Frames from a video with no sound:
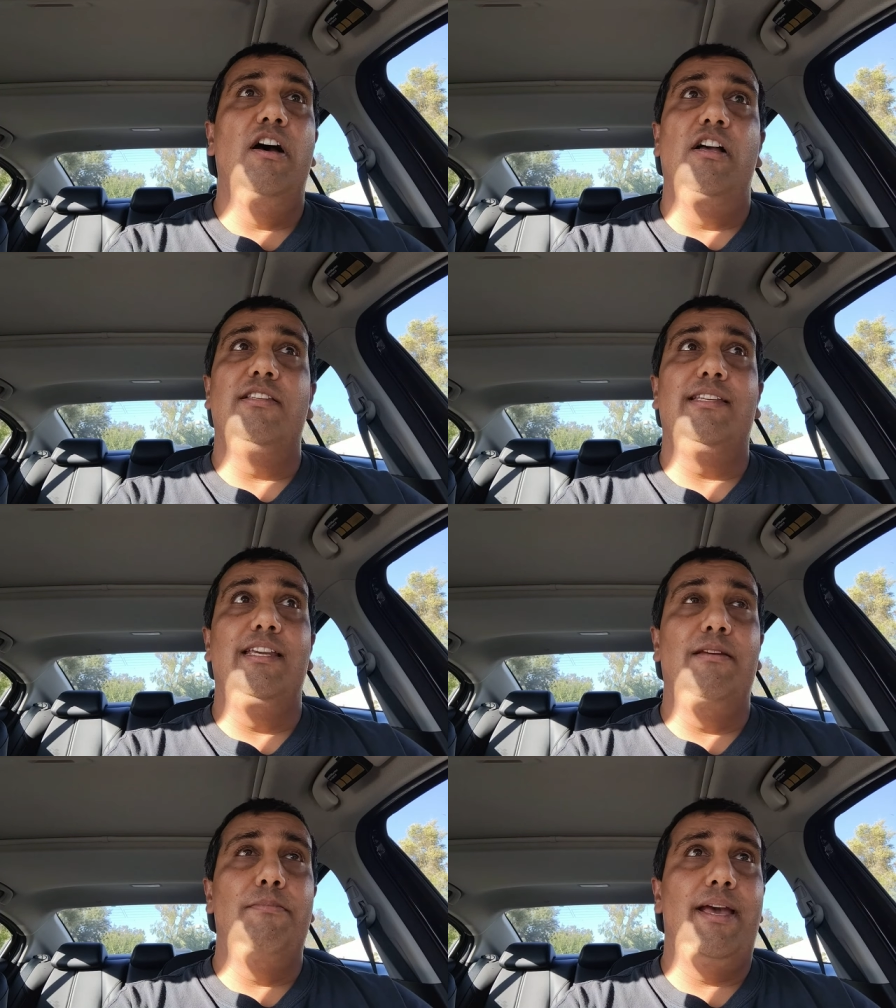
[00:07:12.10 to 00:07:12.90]
uh, see
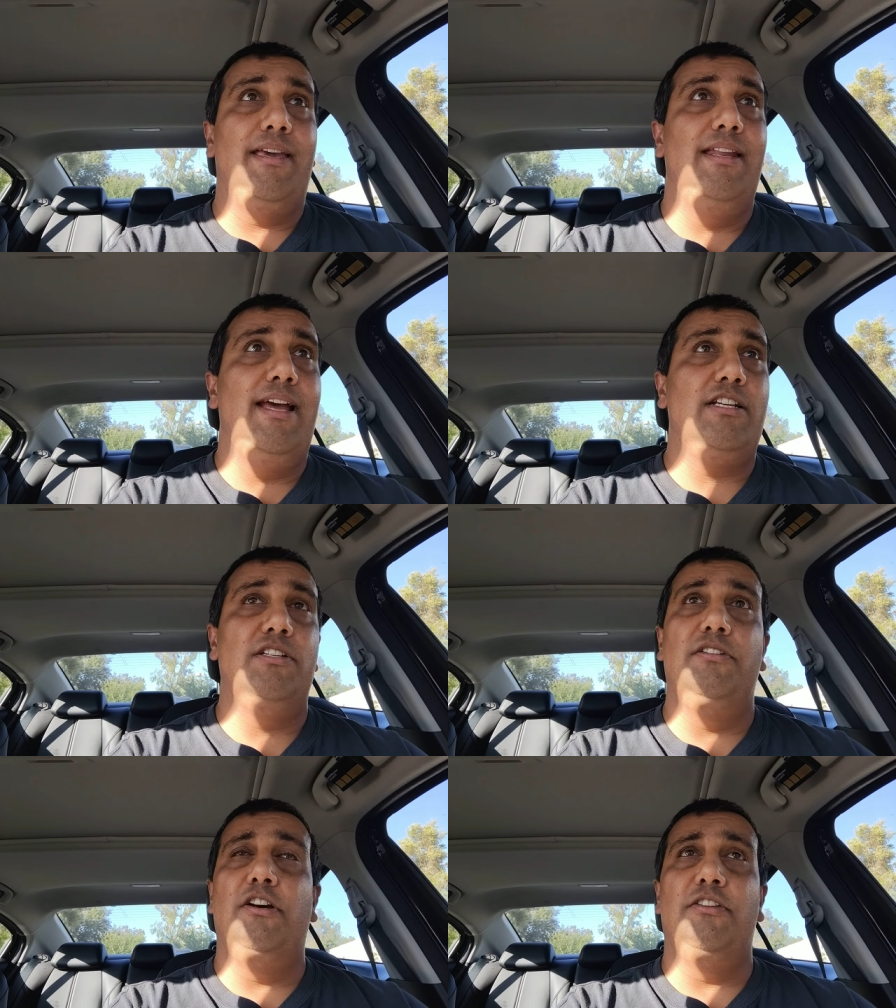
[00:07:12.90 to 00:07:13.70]
him back in
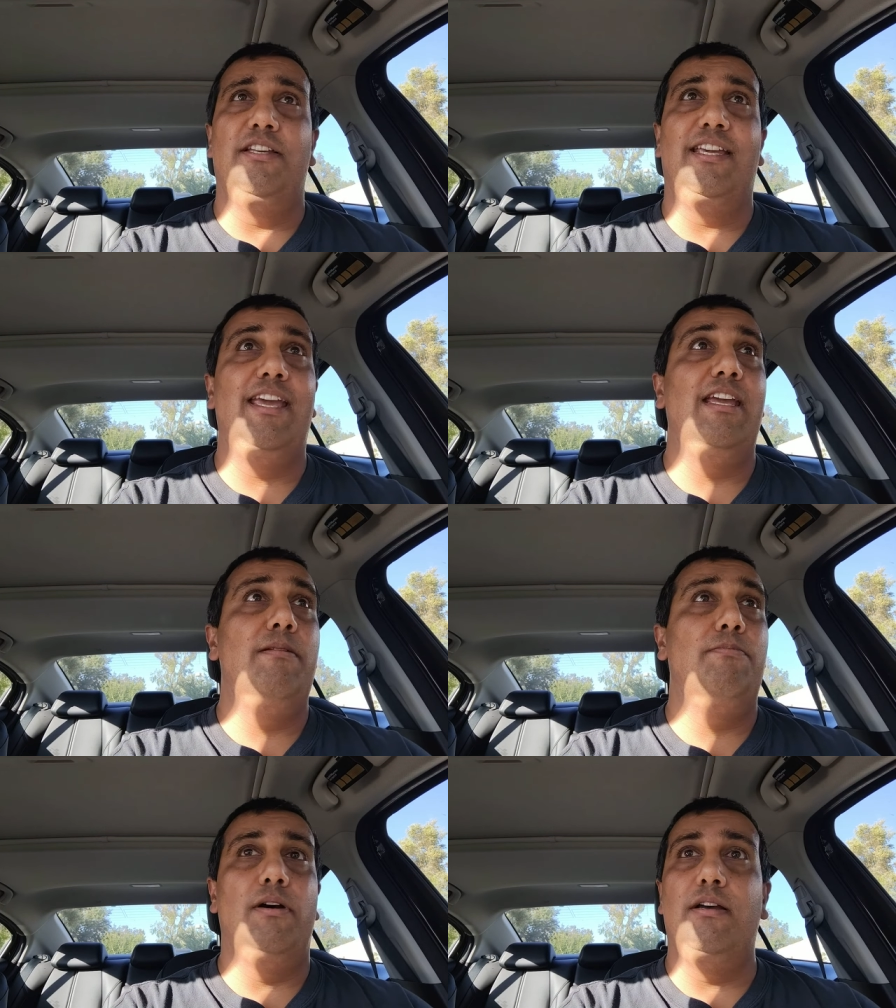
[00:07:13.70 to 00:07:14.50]
action, don the
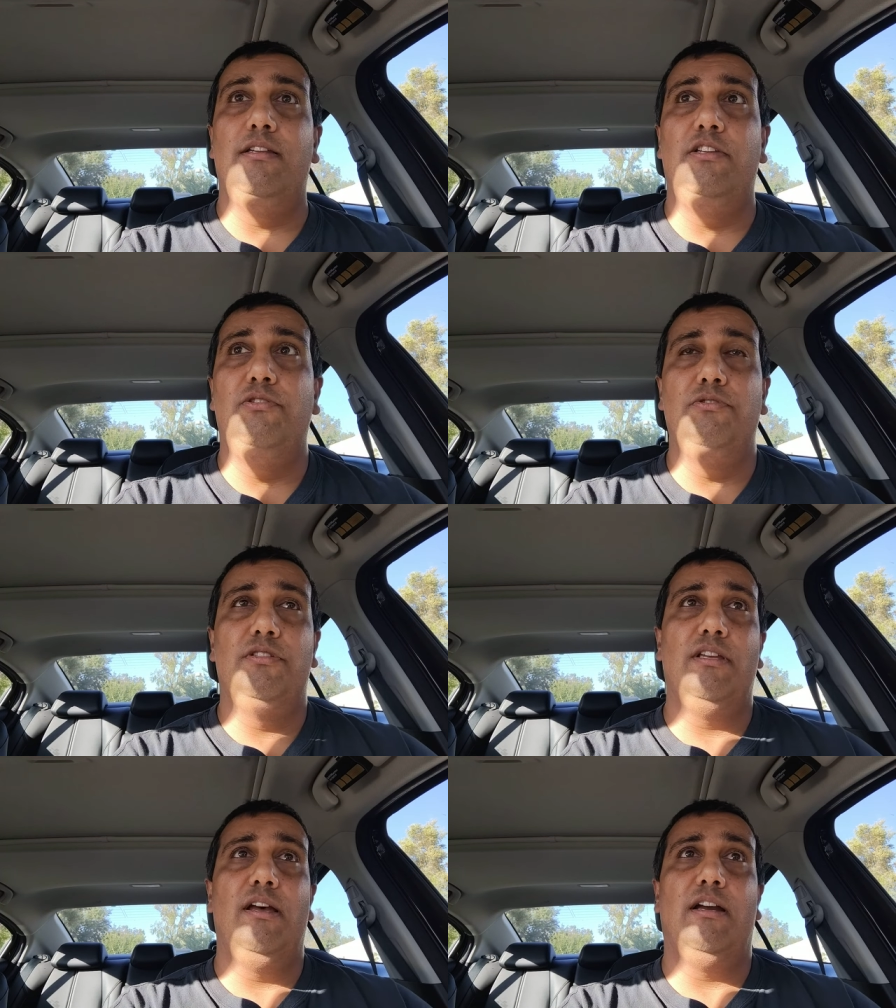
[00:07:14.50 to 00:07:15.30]
cape, uh,
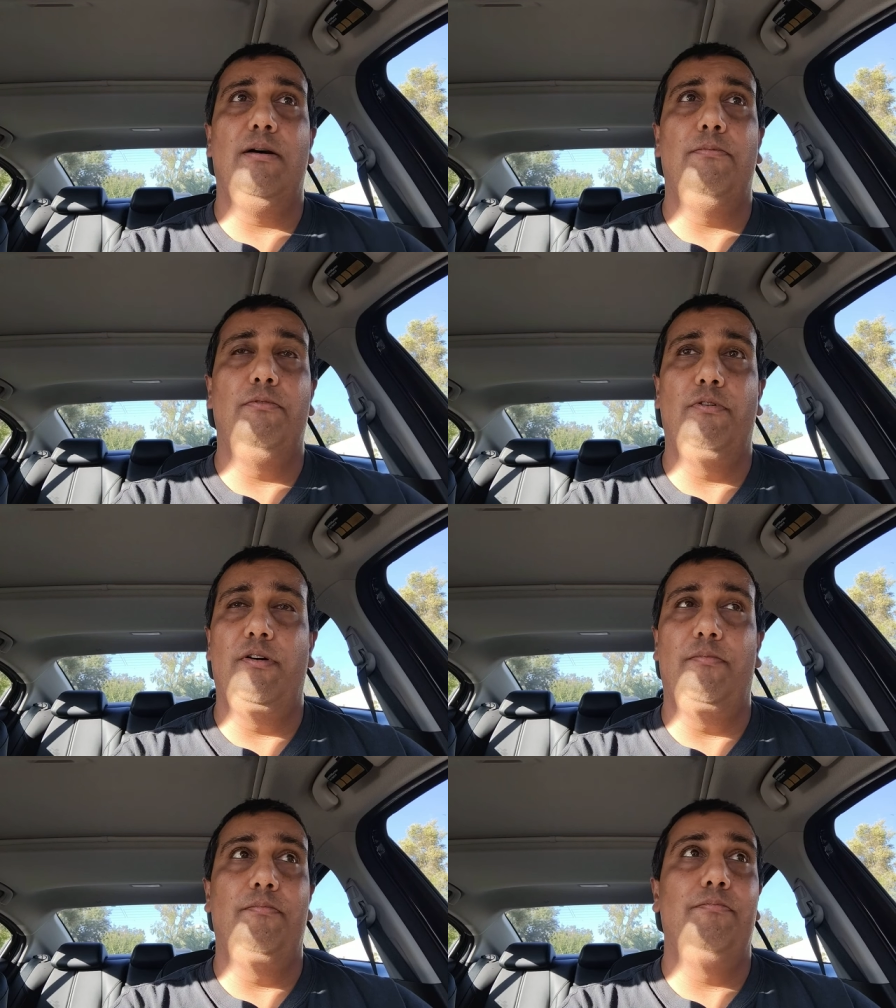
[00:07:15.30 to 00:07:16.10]
use a couple,
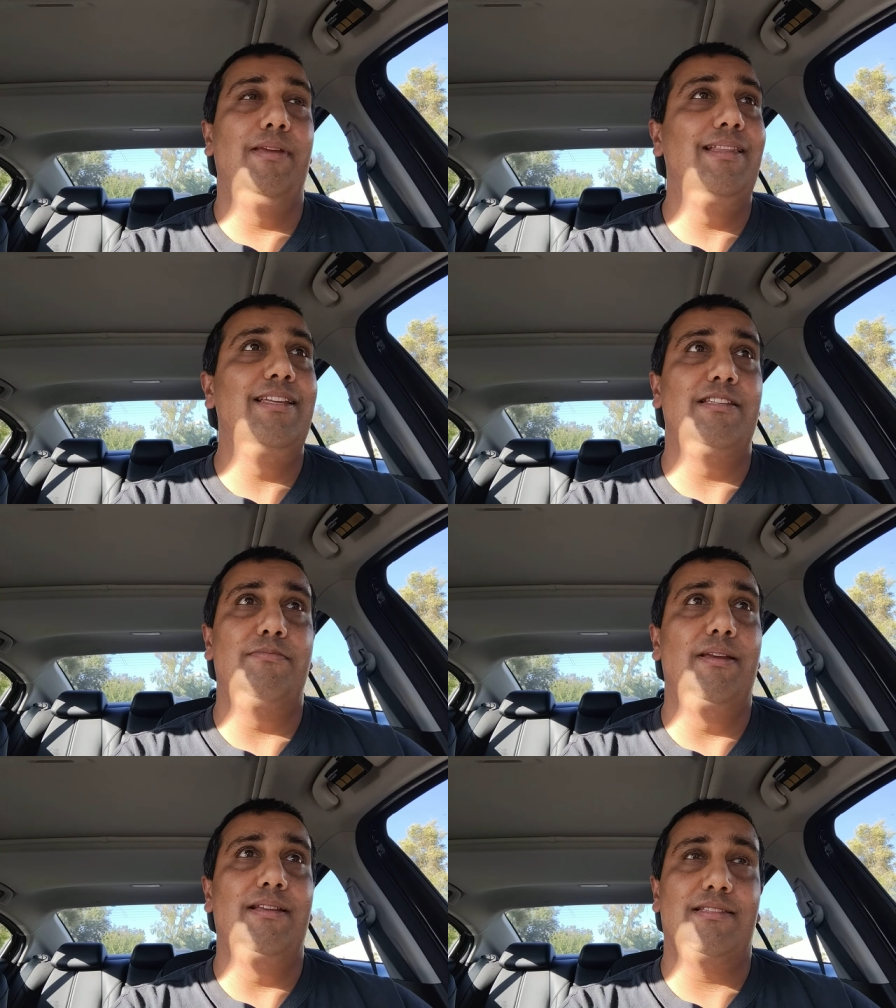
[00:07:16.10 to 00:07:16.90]
um, mainly his
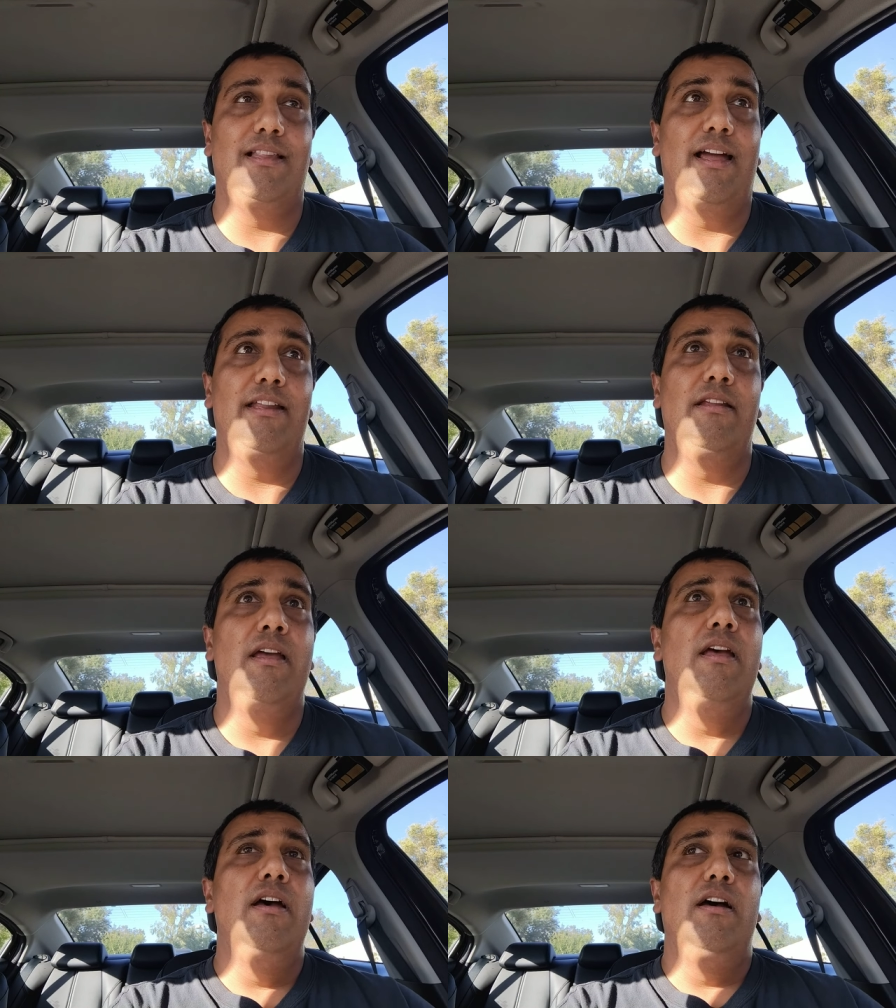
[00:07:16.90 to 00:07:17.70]
biggest line
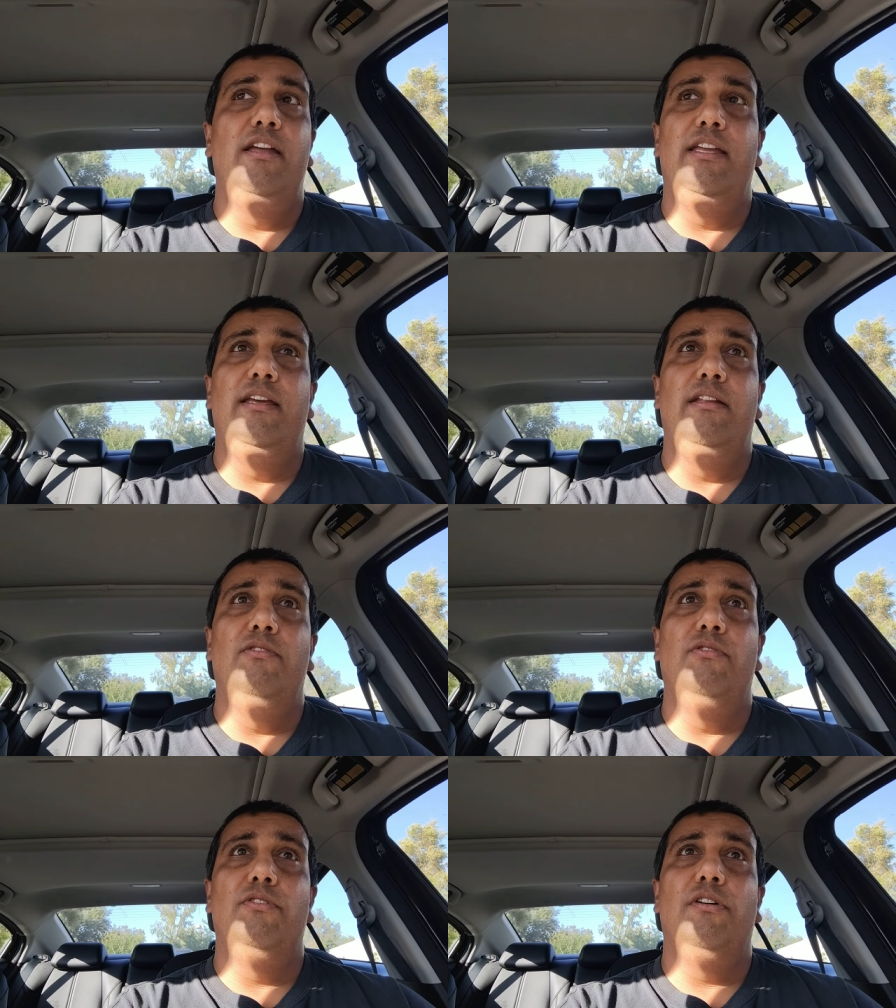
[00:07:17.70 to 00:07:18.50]

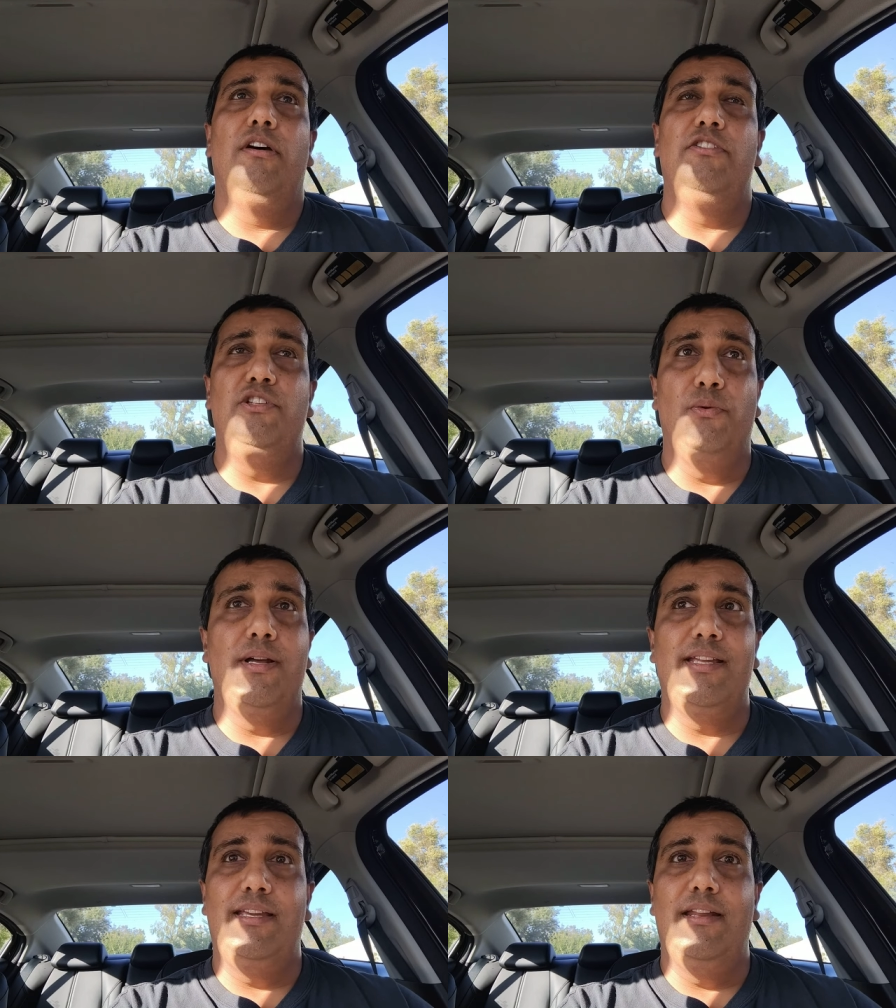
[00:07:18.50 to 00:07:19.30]
in uh, "Do you
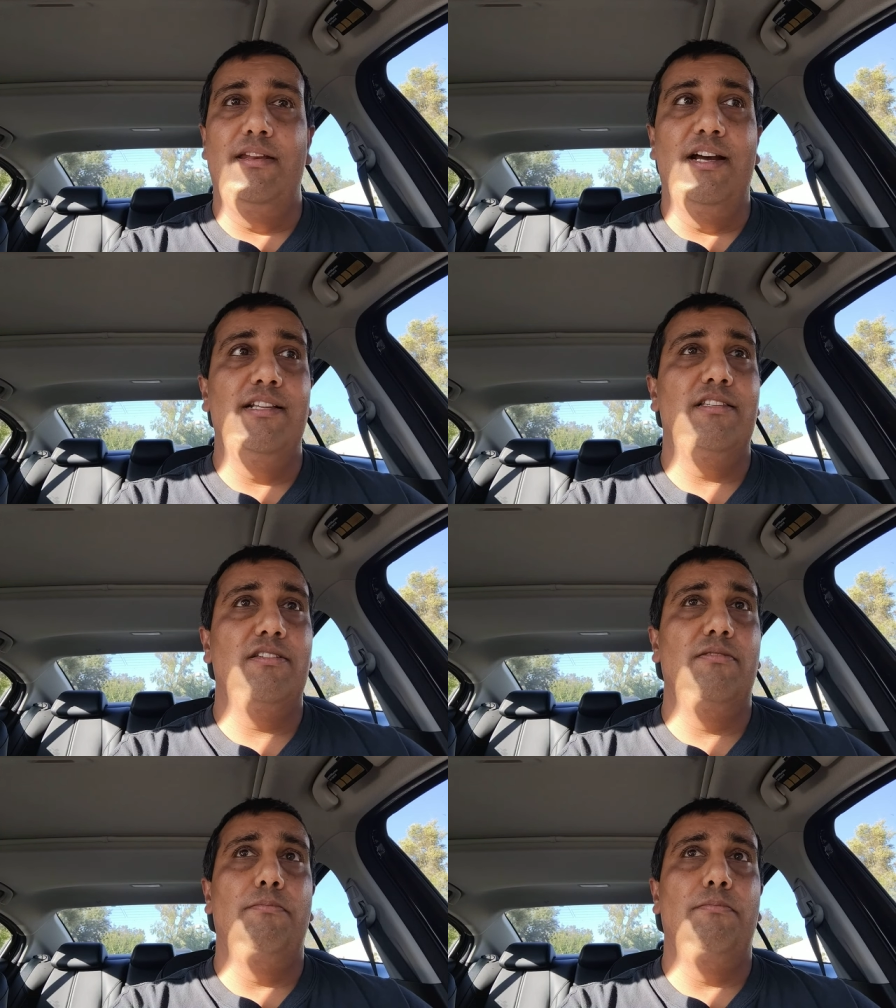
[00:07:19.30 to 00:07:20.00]
want to get nuts?"